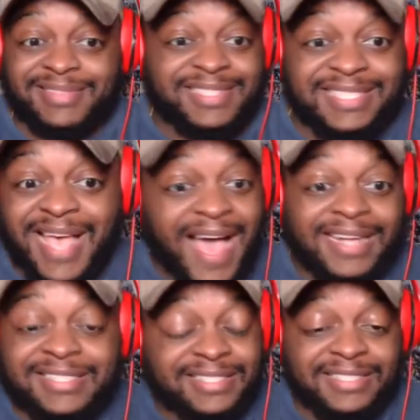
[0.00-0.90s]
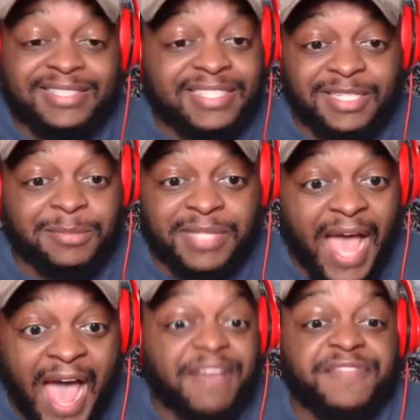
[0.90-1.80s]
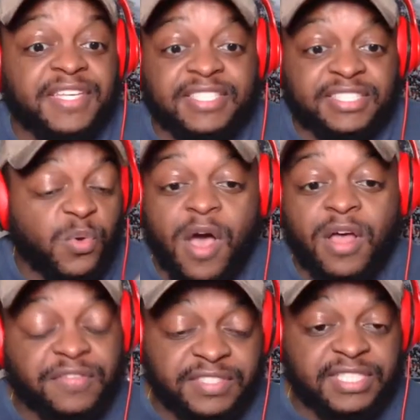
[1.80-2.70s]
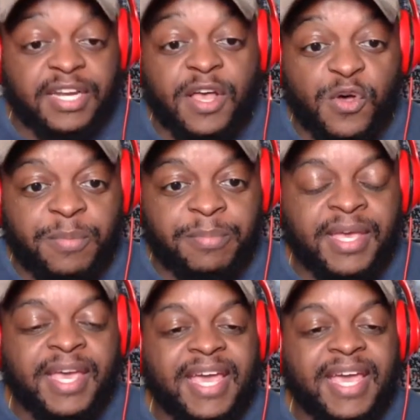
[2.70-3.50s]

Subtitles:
just honestly seemed obvious to all of us at home